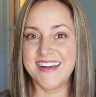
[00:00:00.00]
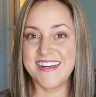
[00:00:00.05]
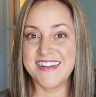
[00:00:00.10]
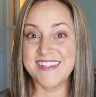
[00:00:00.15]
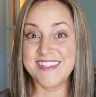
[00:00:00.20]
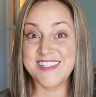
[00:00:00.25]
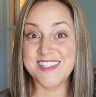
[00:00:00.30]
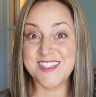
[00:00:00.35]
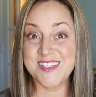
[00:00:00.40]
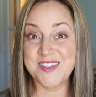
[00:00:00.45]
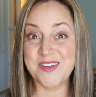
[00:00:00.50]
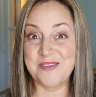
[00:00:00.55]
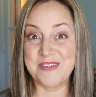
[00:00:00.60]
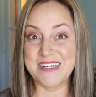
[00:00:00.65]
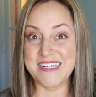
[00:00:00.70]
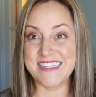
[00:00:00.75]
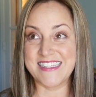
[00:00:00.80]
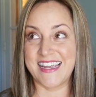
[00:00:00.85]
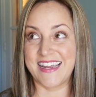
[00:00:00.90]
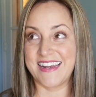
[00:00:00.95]
It's so
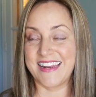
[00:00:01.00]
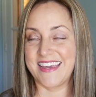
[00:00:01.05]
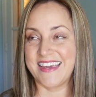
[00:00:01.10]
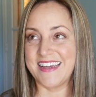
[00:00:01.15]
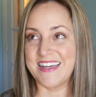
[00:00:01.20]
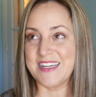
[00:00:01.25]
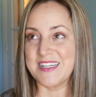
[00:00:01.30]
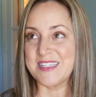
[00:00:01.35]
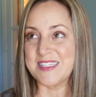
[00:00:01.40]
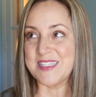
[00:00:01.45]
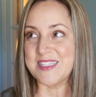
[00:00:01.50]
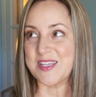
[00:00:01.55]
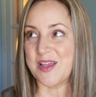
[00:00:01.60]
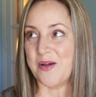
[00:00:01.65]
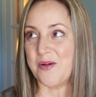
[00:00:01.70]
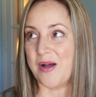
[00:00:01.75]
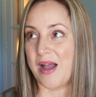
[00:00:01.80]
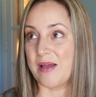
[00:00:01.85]
exciting. So